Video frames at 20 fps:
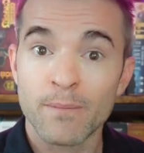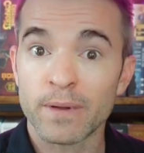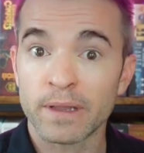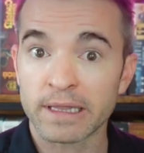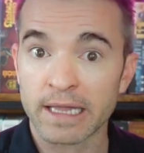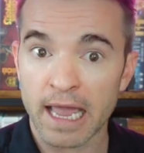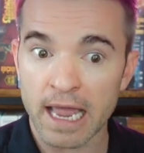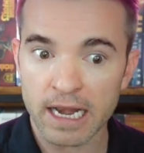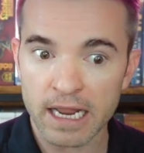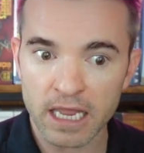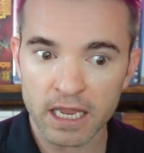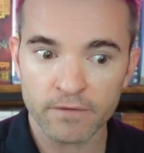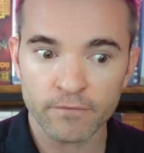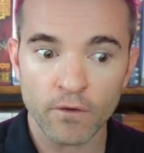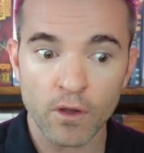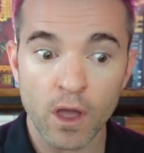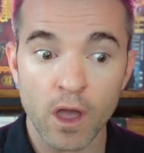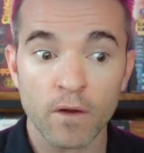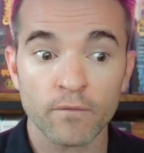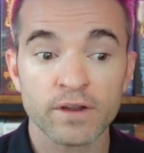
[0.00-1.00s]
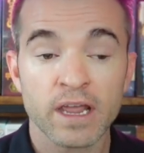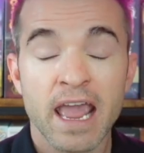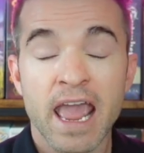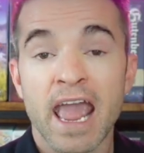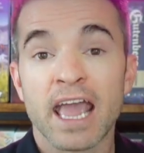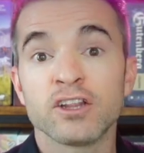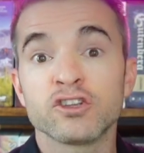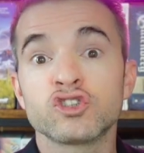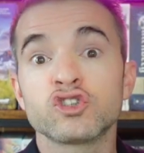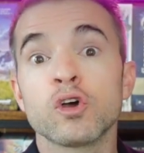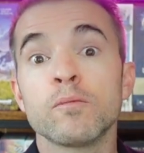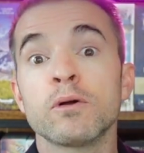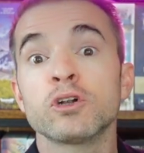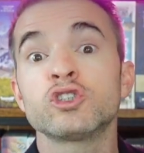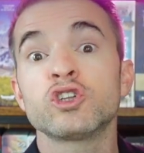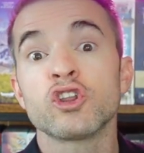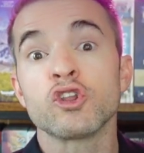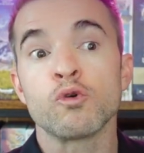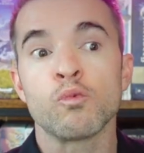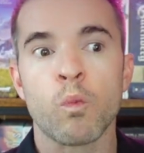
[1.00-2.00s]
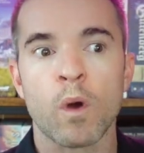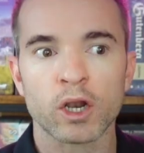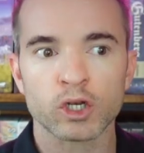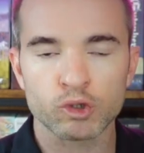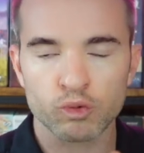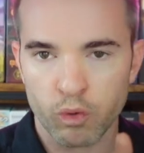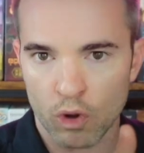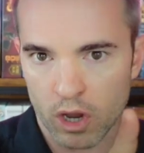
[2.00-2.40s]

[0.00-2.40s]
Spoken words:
planning involved and so much that you want to